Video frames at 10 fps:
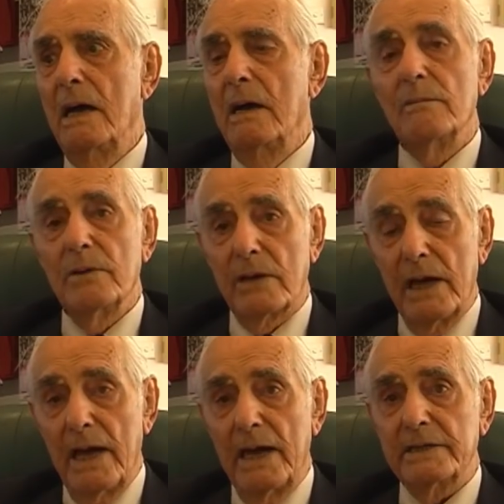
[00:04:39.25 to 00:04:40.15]

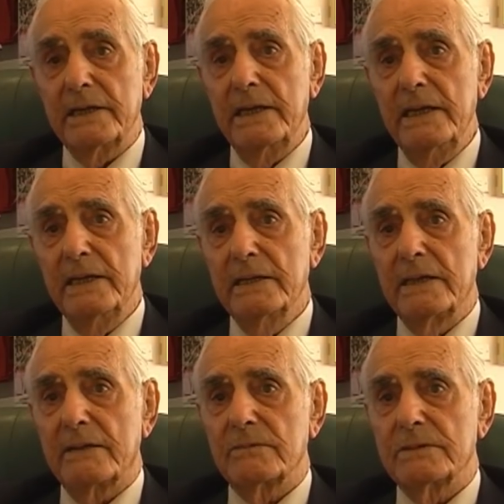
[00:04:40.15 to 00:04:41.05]
Mugazi.
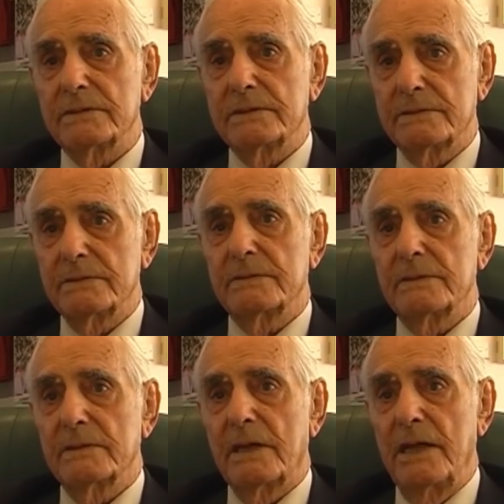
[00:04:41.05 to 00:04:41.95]
That was
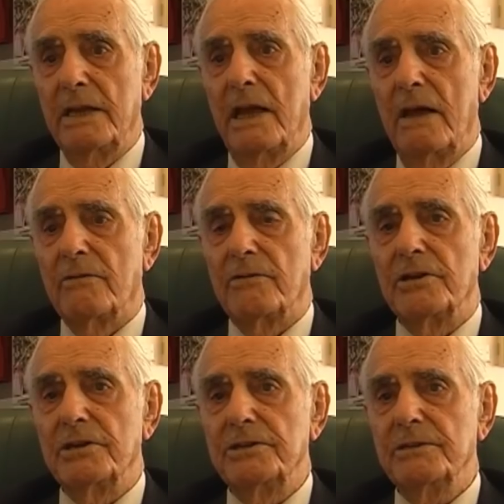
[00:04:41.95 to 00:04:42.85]
over in
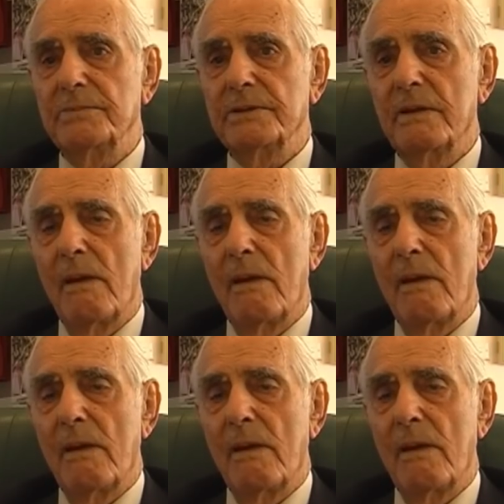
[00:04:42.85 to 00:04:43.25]
Egypt,